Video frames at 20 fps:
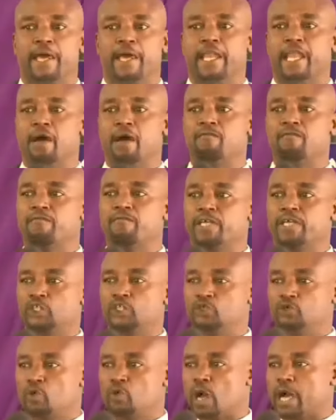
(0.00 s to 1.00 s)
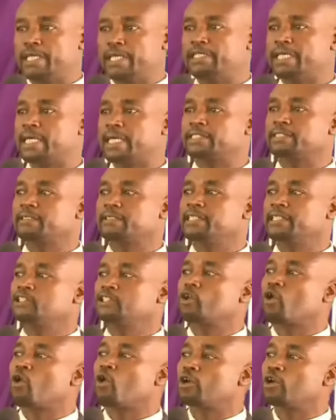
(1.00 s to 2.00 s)
and I'm very sure it has
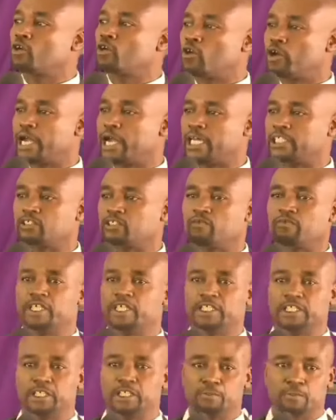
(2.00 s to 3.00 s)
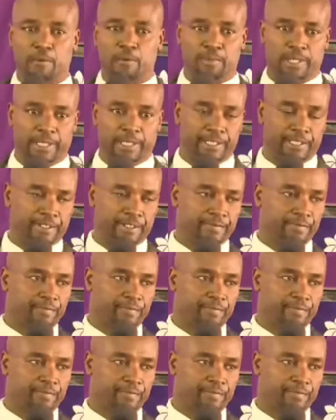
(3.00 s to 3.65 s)
reached all corners of this republic,